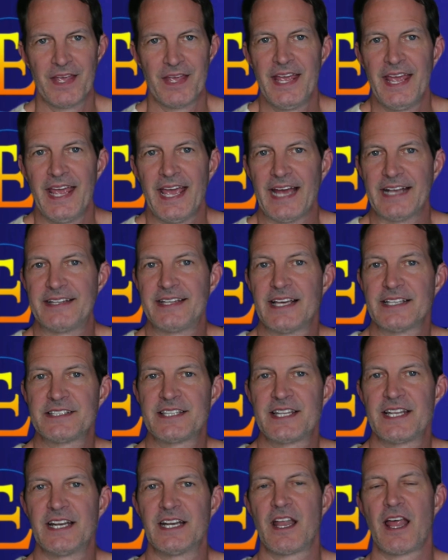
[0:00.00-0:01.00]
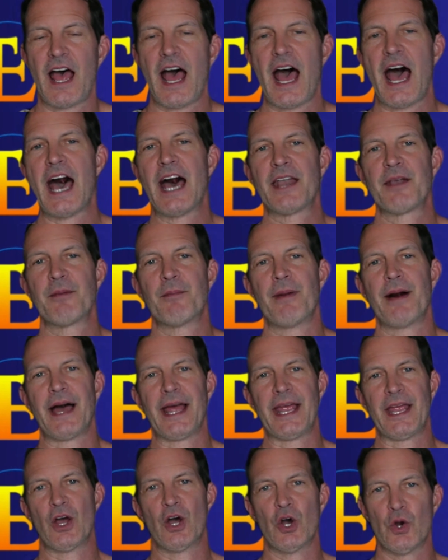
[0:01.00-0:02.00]
I tested it on
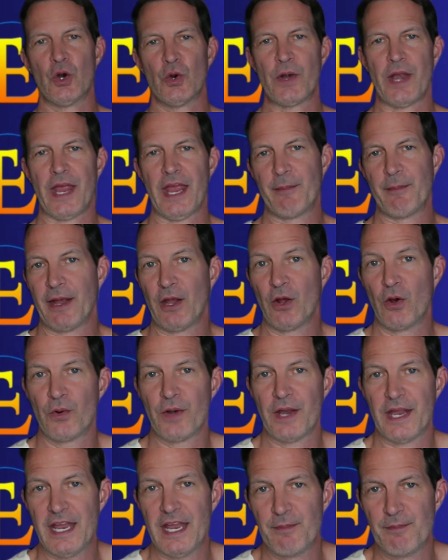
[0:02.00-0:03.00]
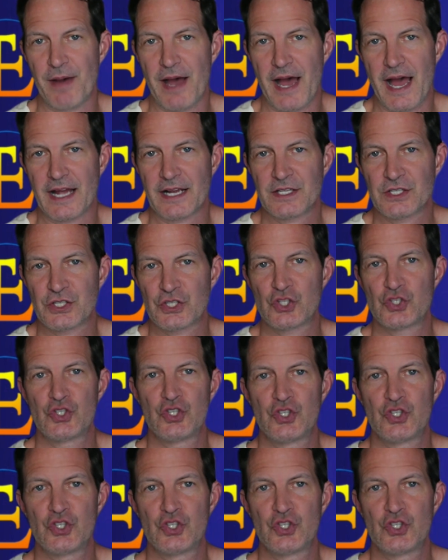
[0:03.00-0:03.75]
my own in my own inbox,